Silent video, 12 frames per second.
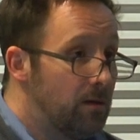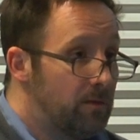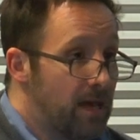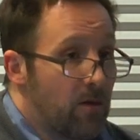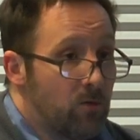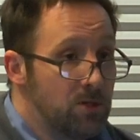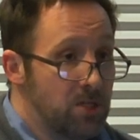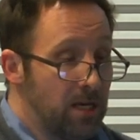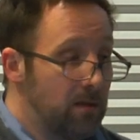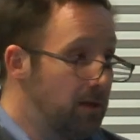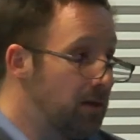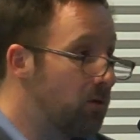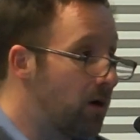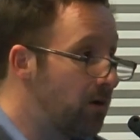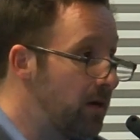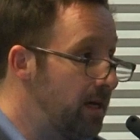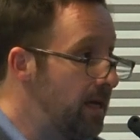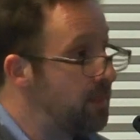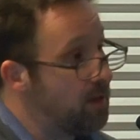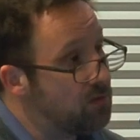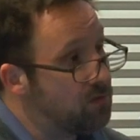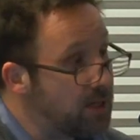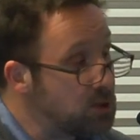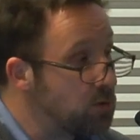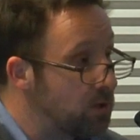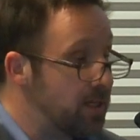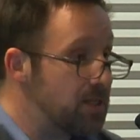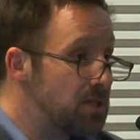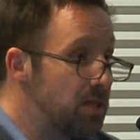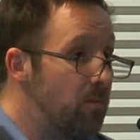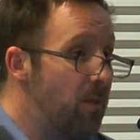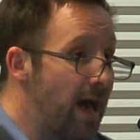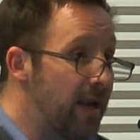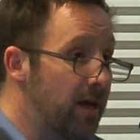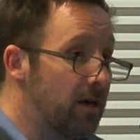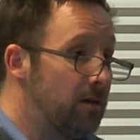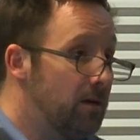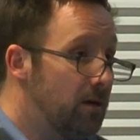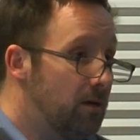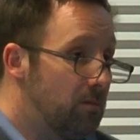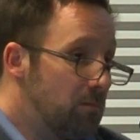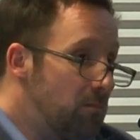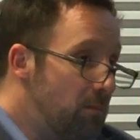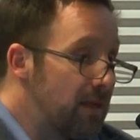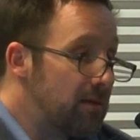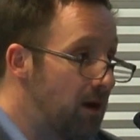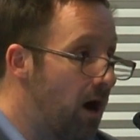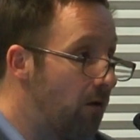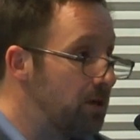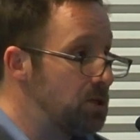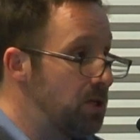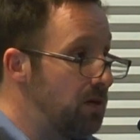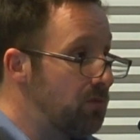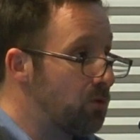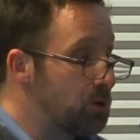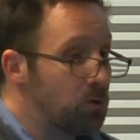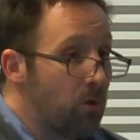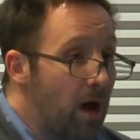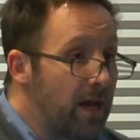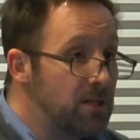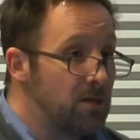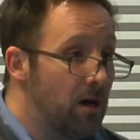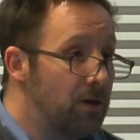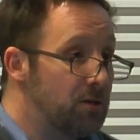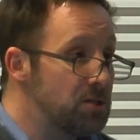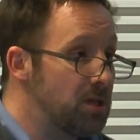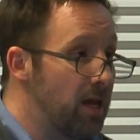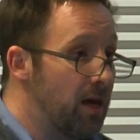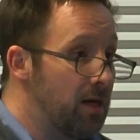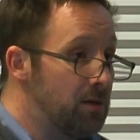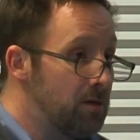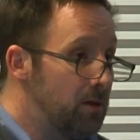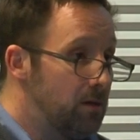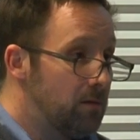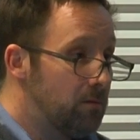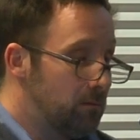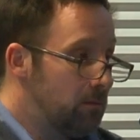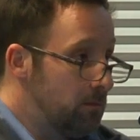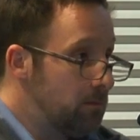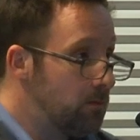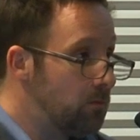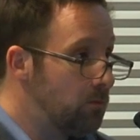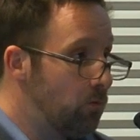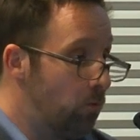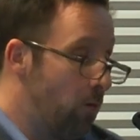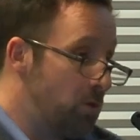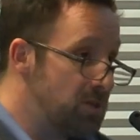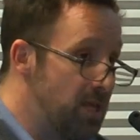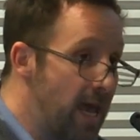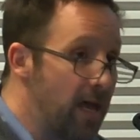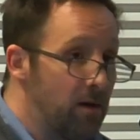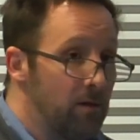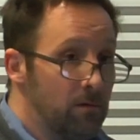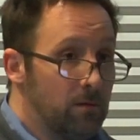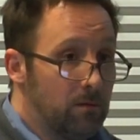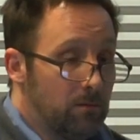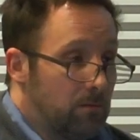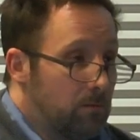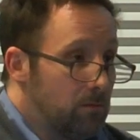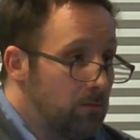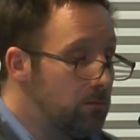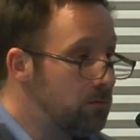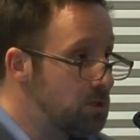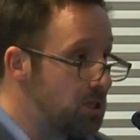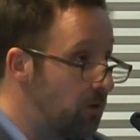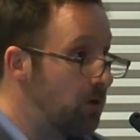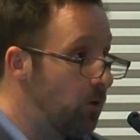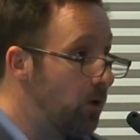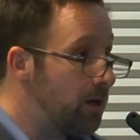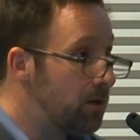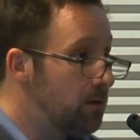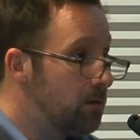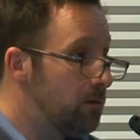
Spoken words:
That was a literary and then eventually a cinematic methodology for trying to understand what was then celluloid.